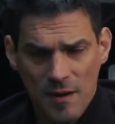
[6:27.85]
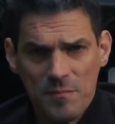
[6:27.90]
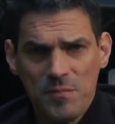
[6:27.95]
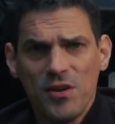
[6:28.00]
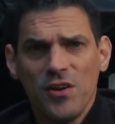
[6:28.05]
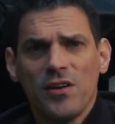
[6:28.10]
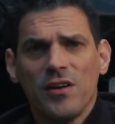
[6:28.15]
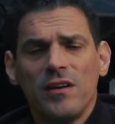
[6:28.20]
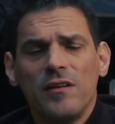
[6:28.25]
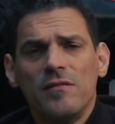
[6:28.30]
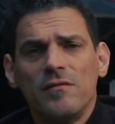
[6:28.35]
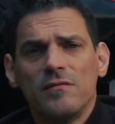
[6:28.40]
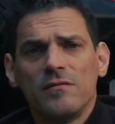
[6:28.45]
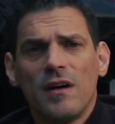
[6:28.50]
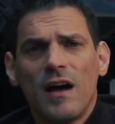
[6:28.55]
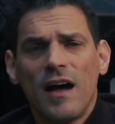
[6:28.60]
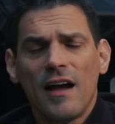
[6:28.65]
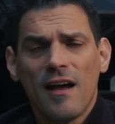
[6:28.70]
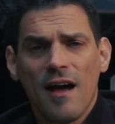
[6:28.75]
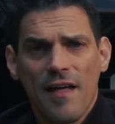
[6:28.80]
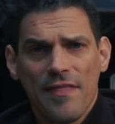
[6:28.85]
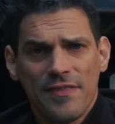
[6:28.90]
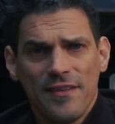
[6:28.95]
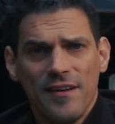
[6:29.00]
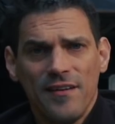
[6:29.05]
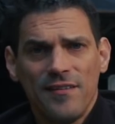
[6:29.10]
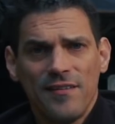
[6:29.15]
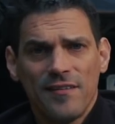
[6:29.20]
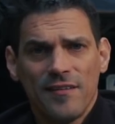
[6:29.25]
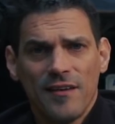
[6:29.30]
good. I got
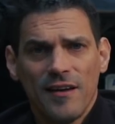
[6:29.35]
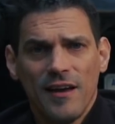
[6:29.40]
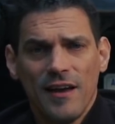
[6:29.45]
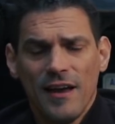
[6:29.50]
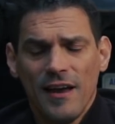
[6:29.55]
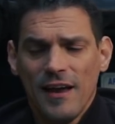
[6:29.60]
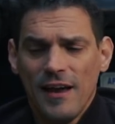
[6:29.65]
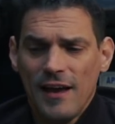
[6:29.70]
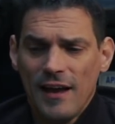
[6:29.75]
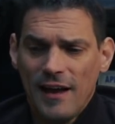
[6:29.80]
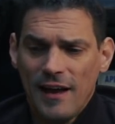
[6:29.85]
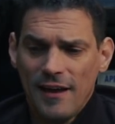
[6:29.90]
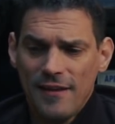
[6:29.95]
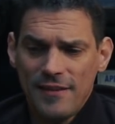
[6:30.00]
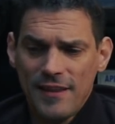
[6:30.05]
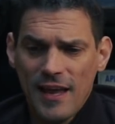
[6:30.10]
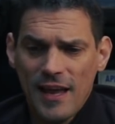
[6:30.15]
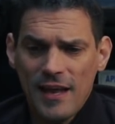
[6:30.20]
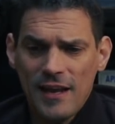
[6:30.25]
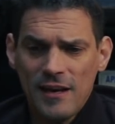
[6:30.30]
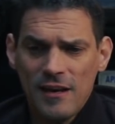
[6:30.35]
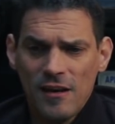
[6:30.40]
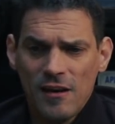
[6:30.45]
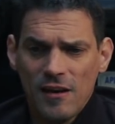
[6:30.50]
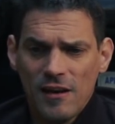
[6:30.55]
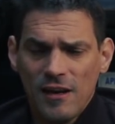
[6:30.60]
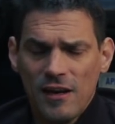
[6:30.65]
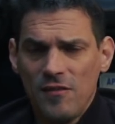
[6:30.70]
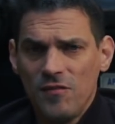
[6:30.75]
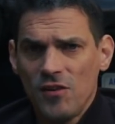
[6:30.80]
this. And then
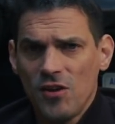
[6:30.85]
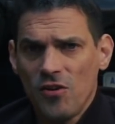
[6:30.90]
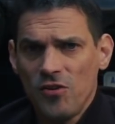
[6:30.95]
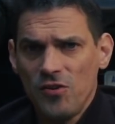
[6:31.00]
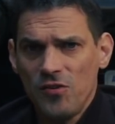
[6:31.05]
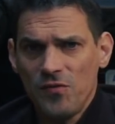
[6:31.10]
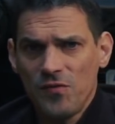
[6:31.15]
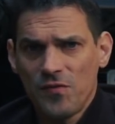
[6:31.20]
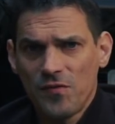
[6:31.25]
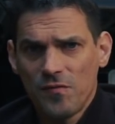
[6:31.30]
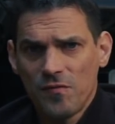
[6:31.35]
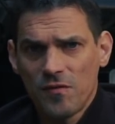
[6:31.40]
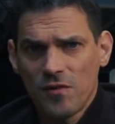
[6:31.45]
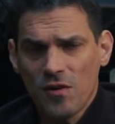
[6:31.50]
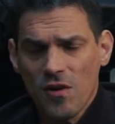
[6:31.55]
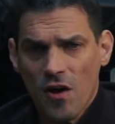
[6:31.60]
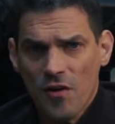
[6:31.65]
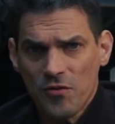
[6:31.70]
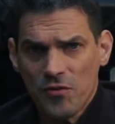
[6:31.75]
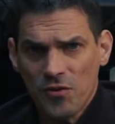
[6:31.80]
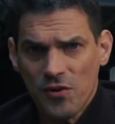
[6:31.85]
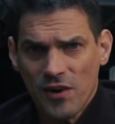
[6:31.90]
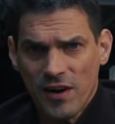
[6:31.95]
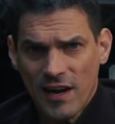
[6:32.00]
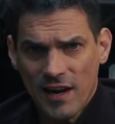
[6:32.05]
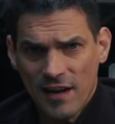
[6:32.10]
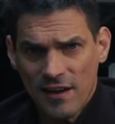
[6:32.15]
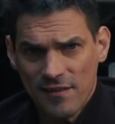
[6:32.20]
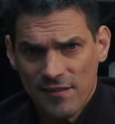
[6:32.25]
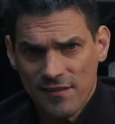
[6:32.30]
even though you've gone through your
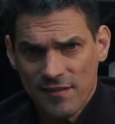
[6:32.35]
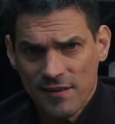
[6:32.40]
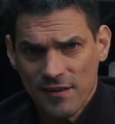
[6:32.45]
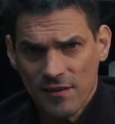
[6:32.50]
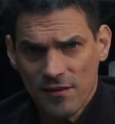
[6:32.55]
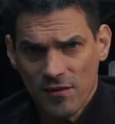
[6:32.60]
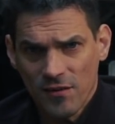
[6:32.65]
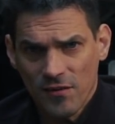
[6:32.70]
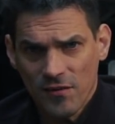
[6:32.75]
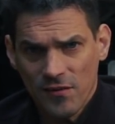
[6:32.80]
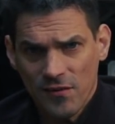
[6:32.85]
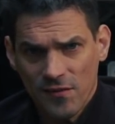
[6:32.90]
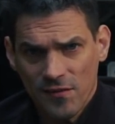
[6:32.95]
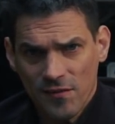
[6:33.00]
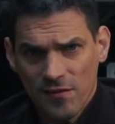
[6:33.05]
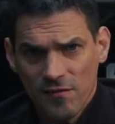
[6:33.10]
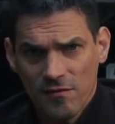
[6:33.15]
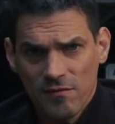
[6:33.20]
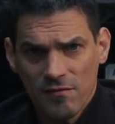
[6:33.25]
hand signals,